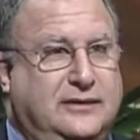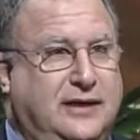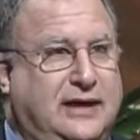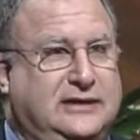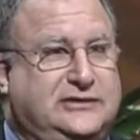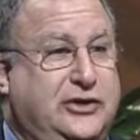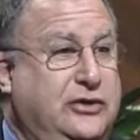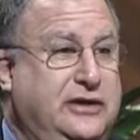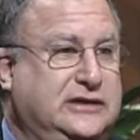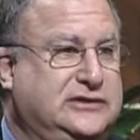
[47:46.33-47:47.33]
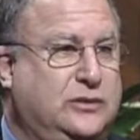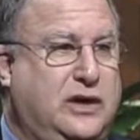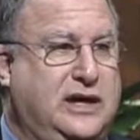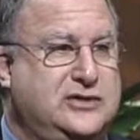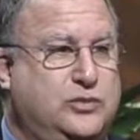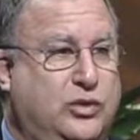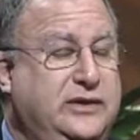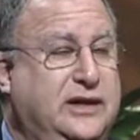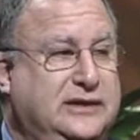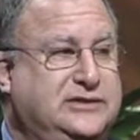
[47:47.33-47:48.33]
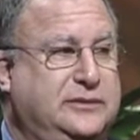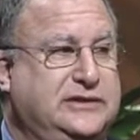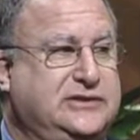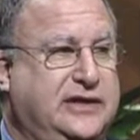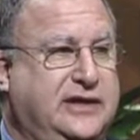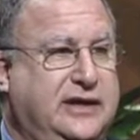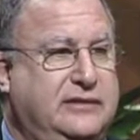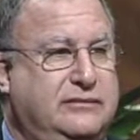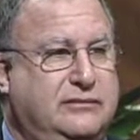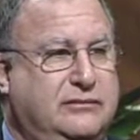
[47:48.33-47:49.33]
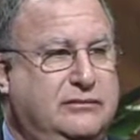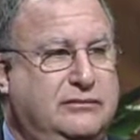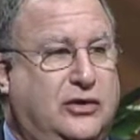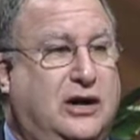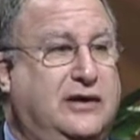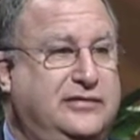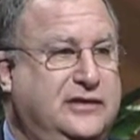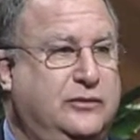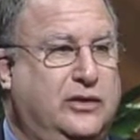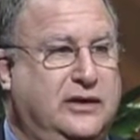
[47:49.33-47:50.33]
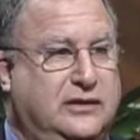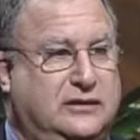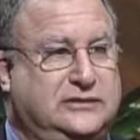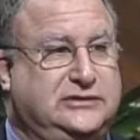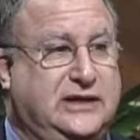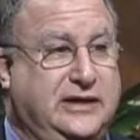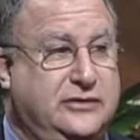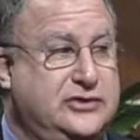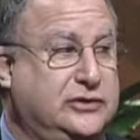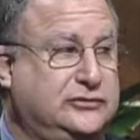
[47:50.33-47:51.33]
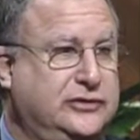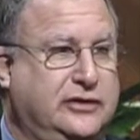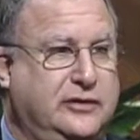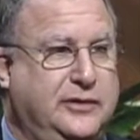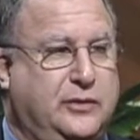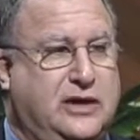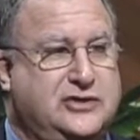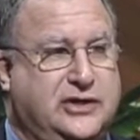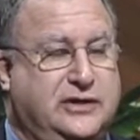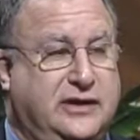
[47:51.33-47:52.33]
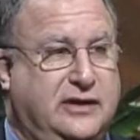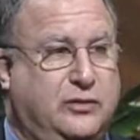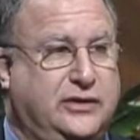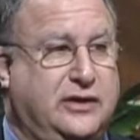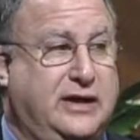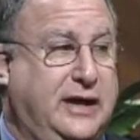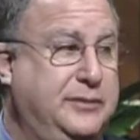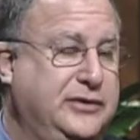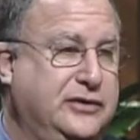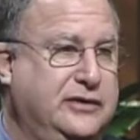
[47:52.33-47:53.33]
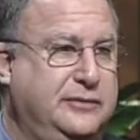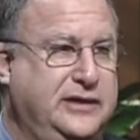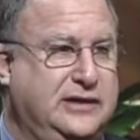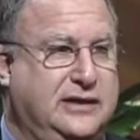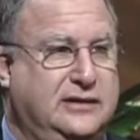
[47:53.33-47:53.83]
And it's curious to watch. One day somebody's going to get offed in one of those, and your children are going to be watching, and then I wonder how happy you're going to be that